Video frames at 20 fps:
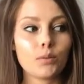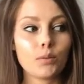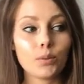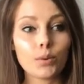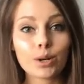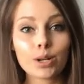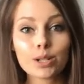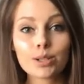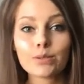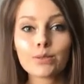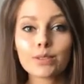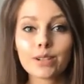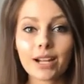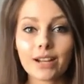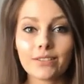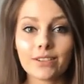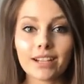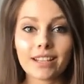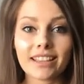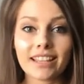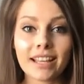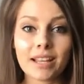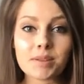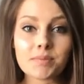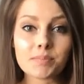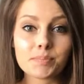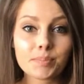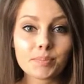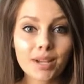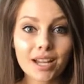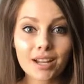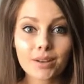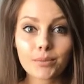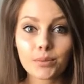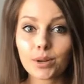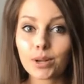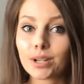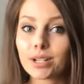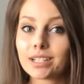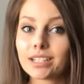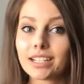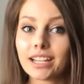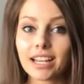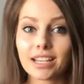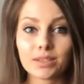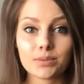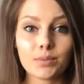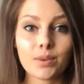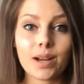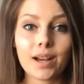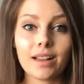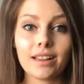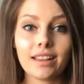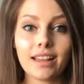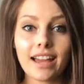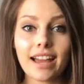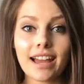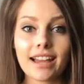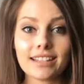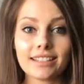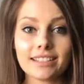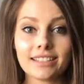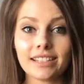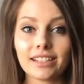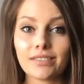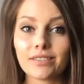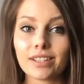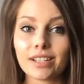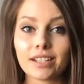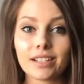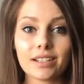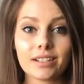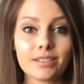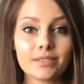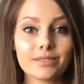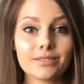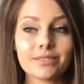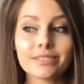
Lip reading: worked for everything, but worked as well as any of the